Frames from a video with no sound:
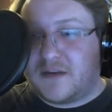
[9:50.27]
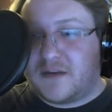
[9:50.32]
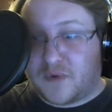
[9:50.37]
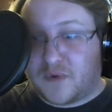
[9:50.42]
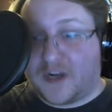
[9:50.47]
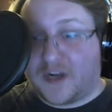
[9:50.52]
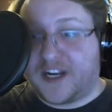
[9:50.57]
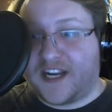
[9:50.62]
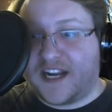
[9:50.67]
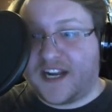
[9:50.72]

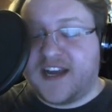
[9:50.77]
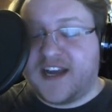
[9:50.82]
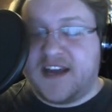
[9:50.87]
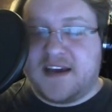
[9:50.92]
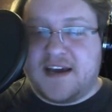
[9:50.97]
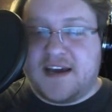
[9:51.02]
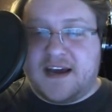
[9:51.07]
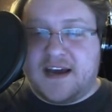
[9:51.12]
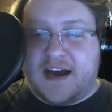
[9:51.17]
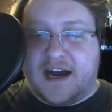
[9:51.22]
running,
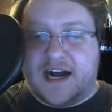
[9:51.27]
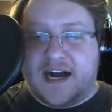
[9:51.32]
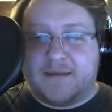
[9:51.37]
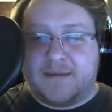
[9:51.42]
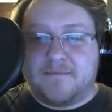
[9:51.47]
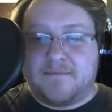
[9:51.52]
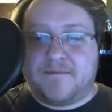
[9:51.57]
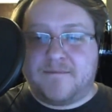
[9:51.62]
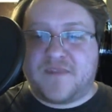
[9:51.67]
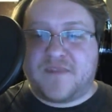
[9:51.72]

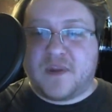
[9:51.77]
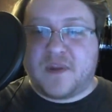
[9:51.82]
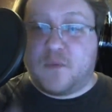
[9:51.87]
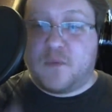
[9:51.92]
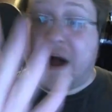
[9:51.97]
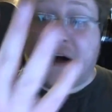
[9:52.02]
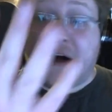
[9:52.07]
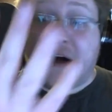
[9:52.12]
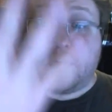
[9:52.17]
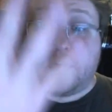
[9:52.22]

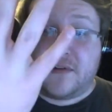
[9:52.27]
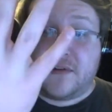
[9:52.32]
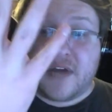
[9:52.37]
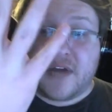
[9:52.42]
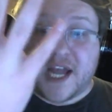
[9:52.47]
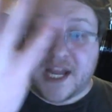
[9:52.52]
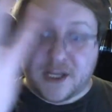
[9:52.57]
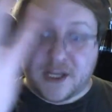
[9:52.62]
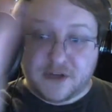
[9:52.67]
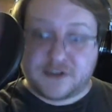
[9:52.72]
while
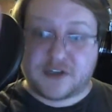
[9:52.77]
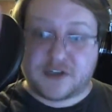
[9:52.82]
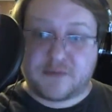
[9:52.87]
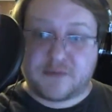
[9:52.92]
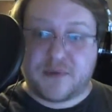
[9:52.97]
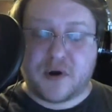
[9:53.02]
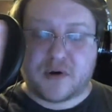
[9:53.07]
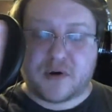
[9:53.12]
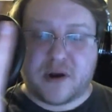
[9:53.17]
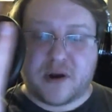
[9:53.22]
a user
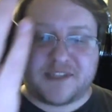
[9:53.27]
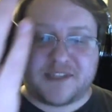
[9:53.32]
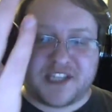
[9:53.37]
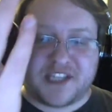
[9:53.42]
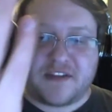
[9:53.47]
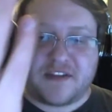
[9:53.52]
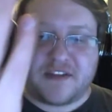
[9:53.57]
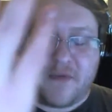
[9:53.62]
program is at the